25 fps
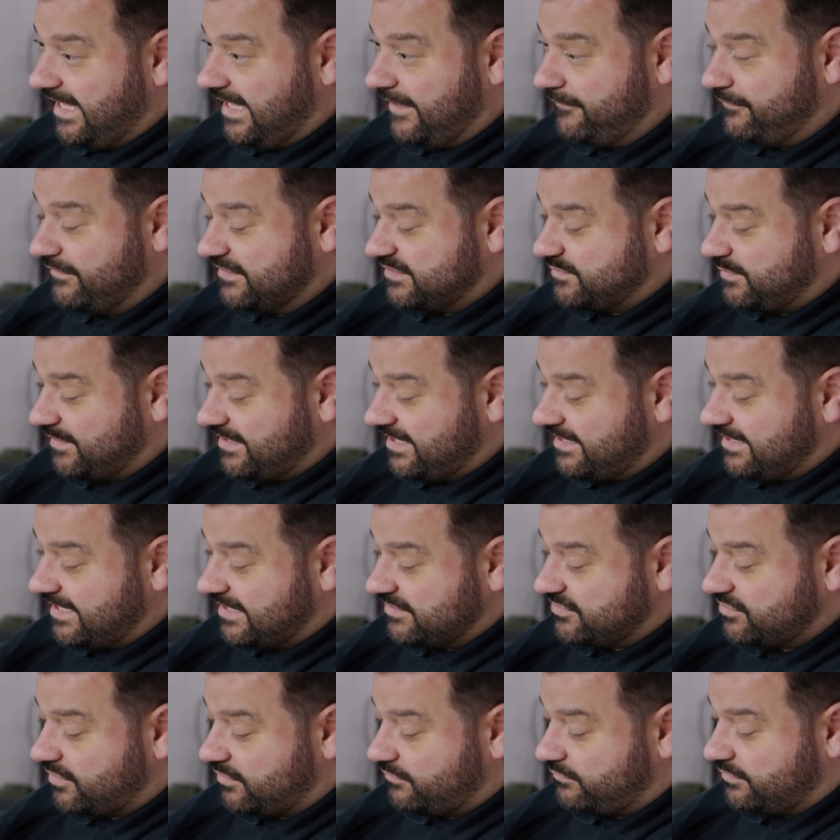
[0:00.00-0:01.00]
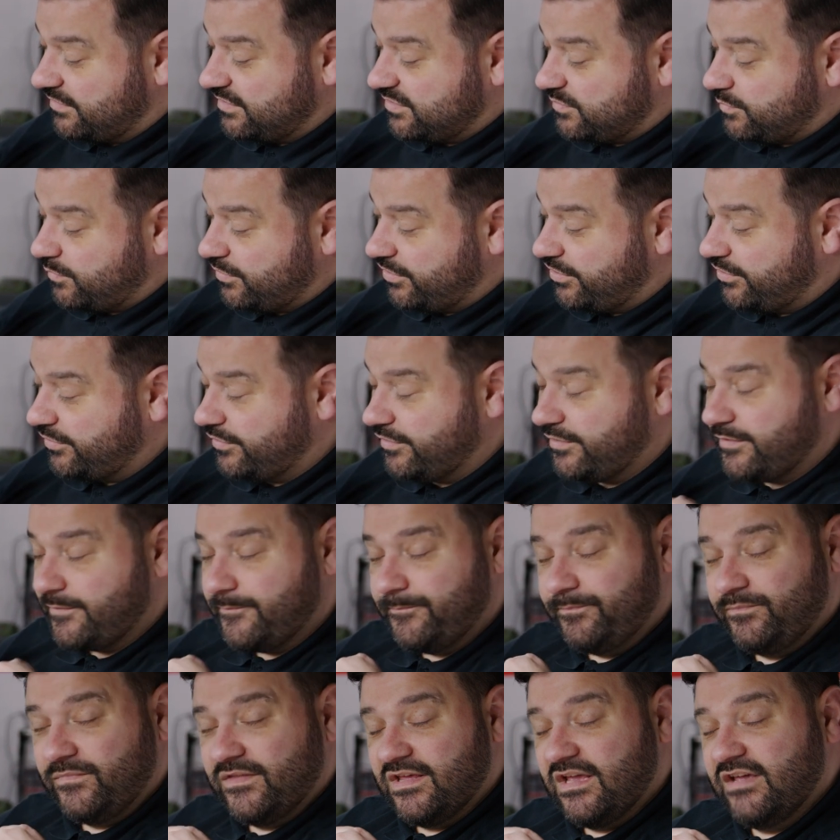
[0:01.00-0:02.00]
If it's within that tolerance, we're good.
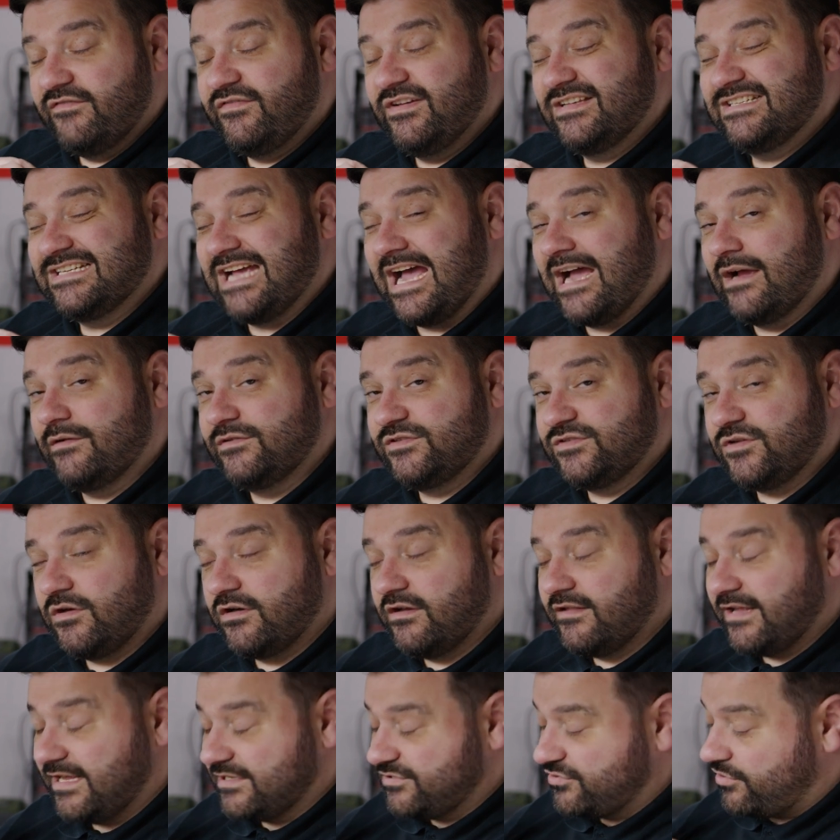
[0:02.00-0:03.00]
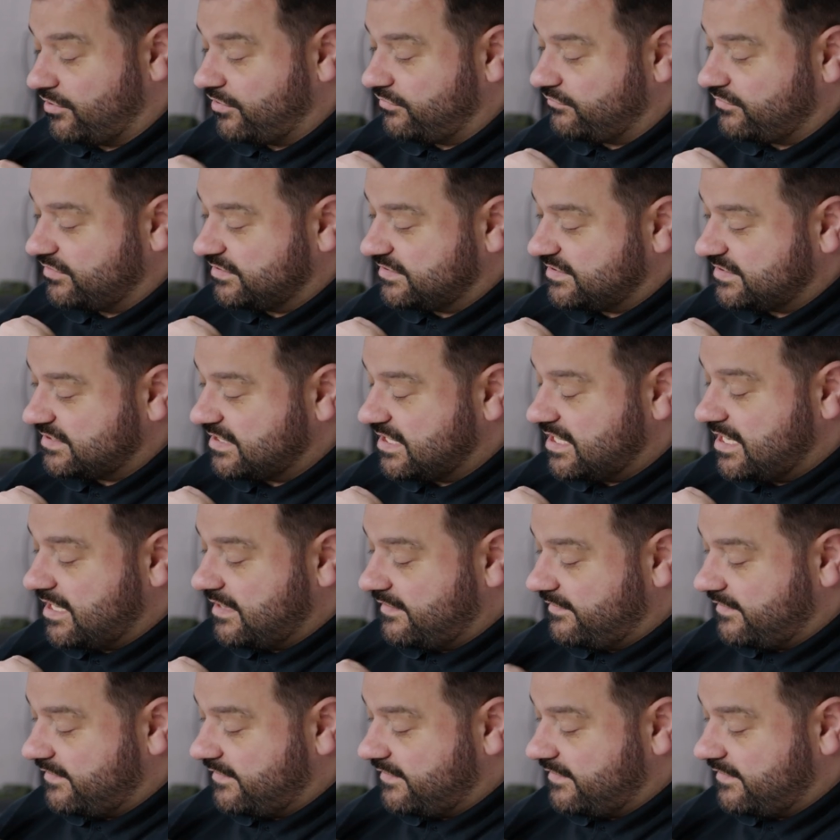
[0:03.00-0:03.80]
If it's outside of that tolerance,